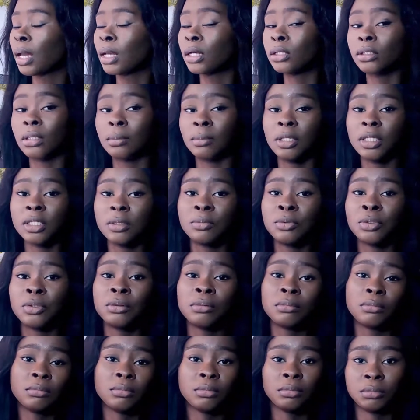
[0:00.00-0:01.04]
So I'm going to be
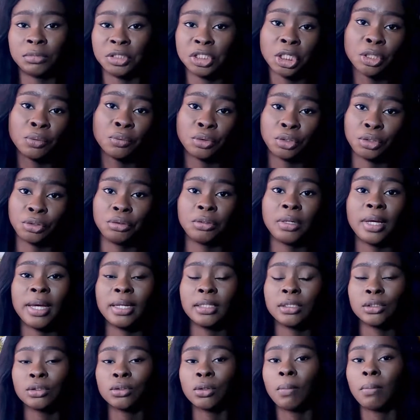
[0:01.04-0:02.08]
sharing with you
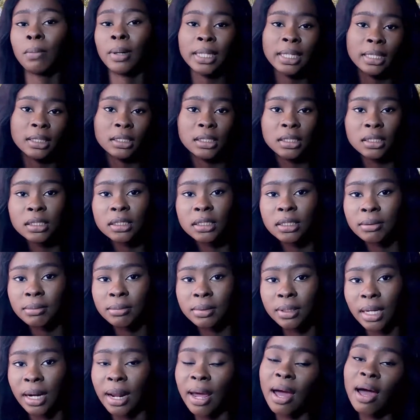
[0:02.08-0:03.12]
guys some marketing
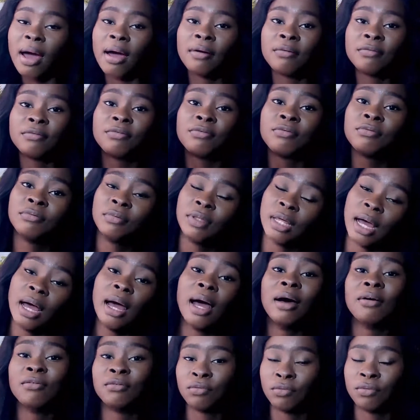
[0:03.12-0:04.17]
tips that I have that
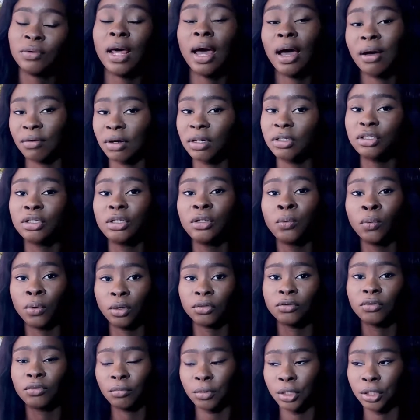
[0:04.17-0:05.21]
have actually
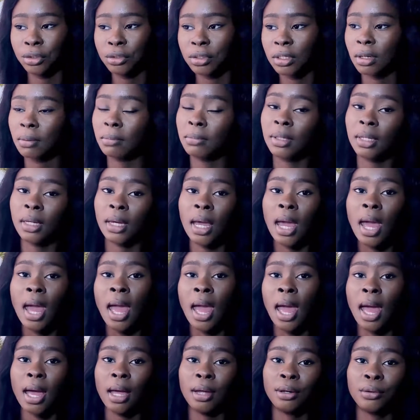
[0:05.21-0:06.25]
worked for my Udemy,
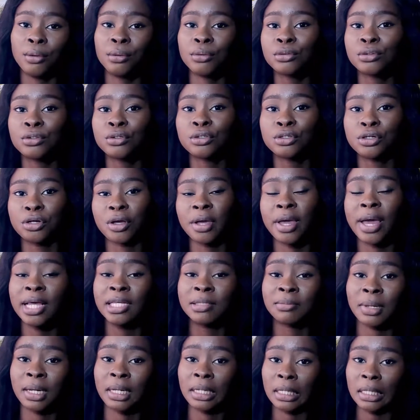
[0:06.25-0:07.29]
and also show you guys
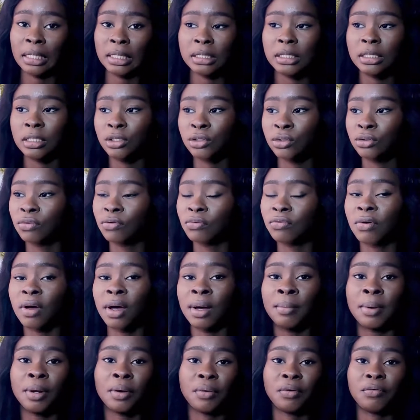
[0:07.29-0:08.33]
my analytics so far,
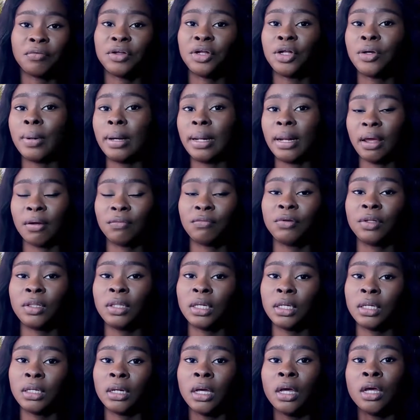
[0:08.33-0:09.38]
my revenue and
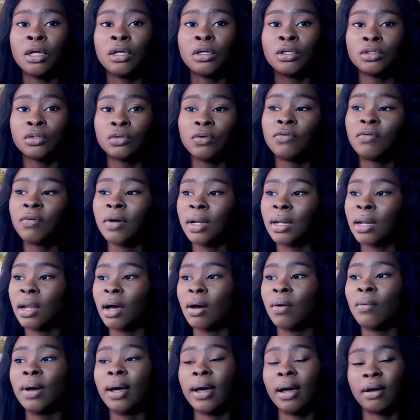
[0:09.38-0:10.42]
everything. So far
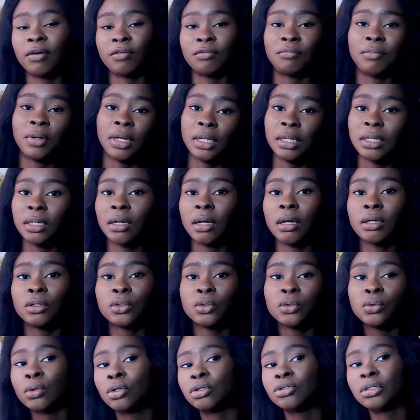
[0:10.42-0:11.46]
now I have made
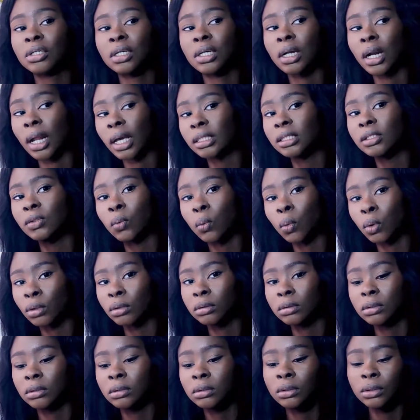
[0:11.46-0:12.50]

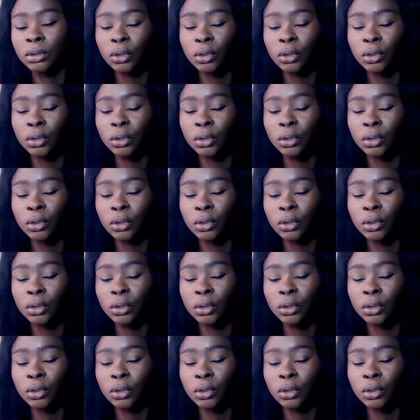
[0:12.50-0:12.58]
$291